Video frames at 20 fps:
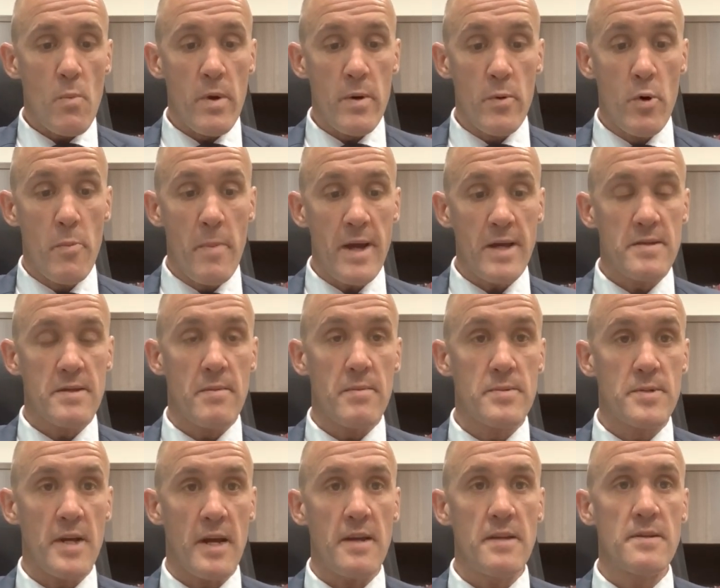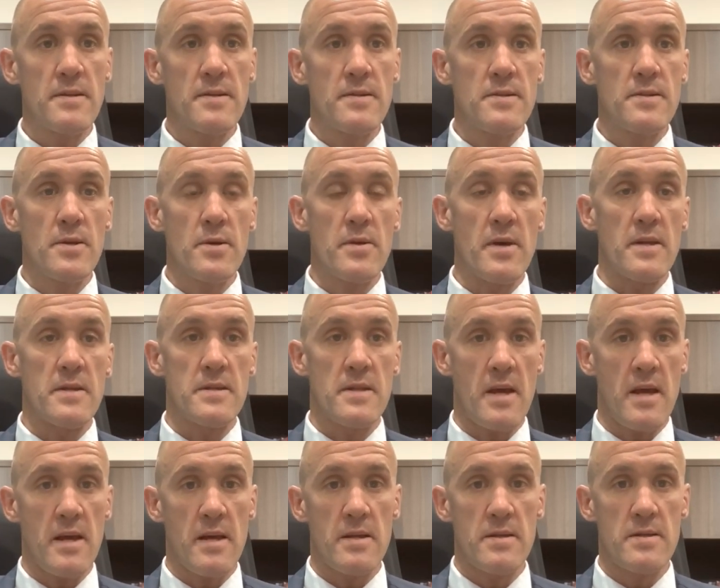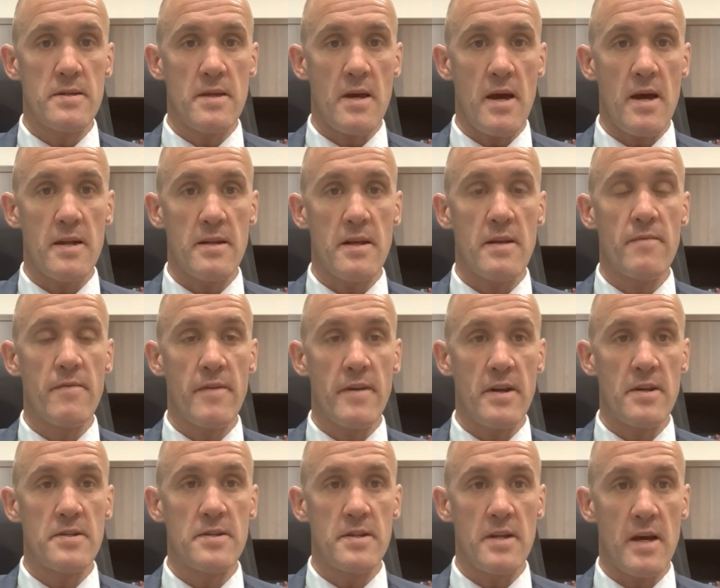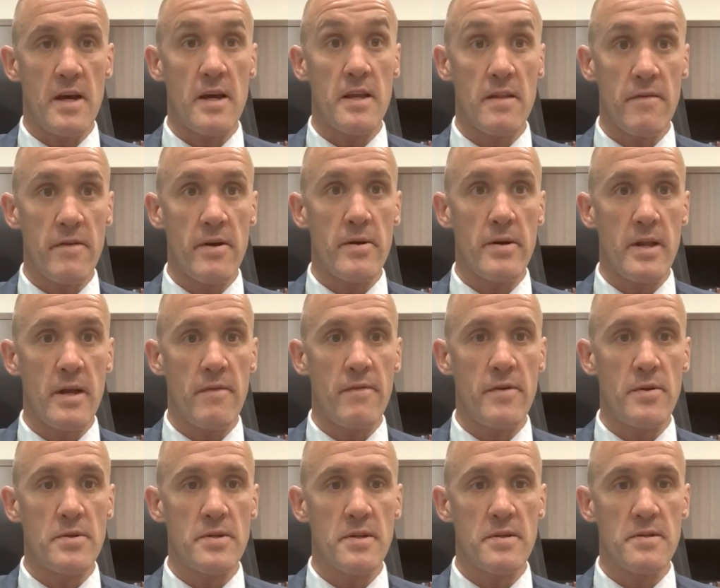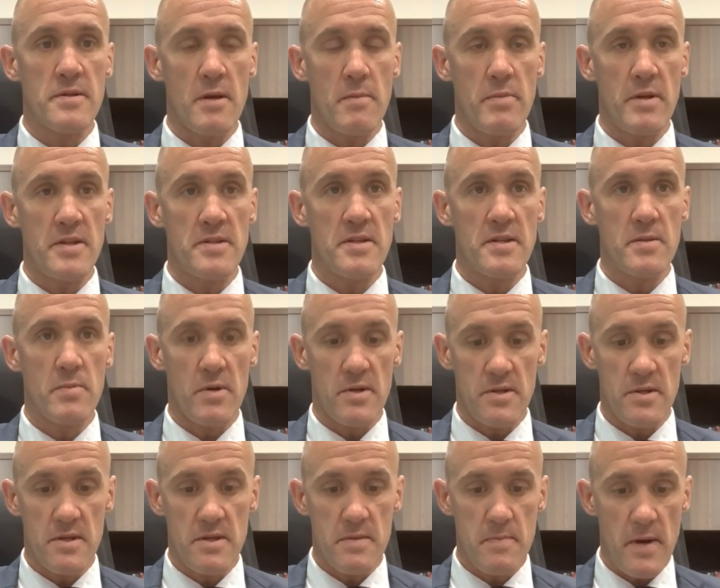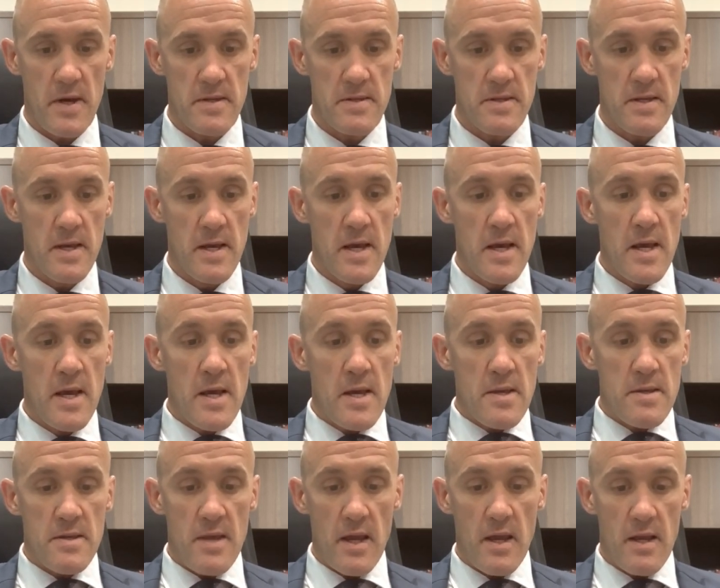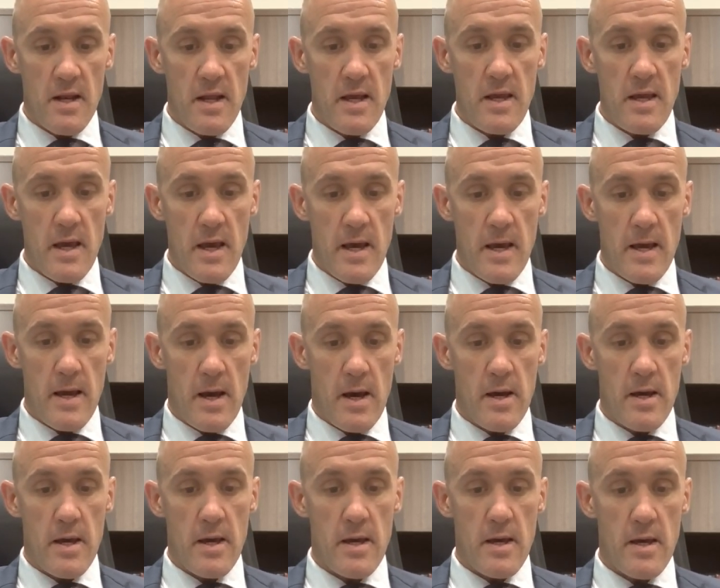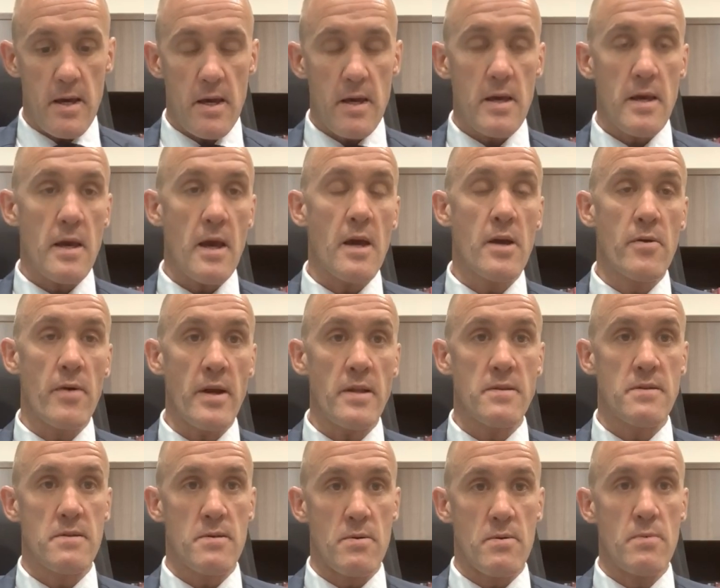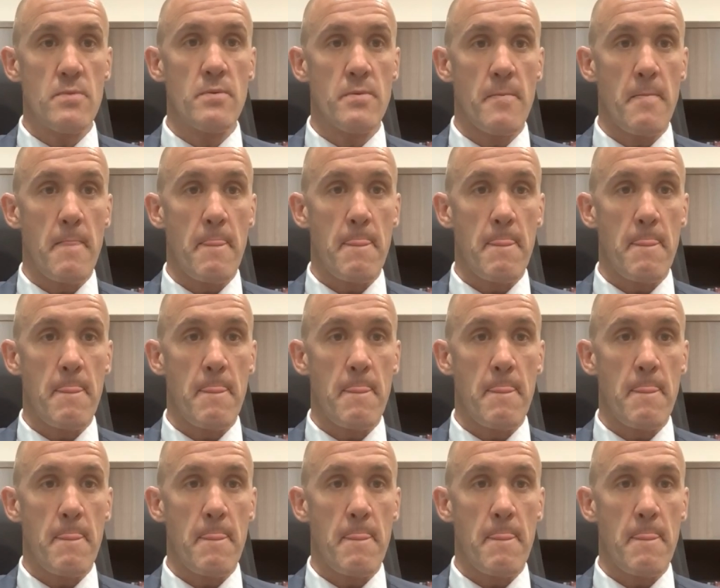We will make some changes to that staggered start and finish in the very near future, so please just watch this space. Secondly, a great school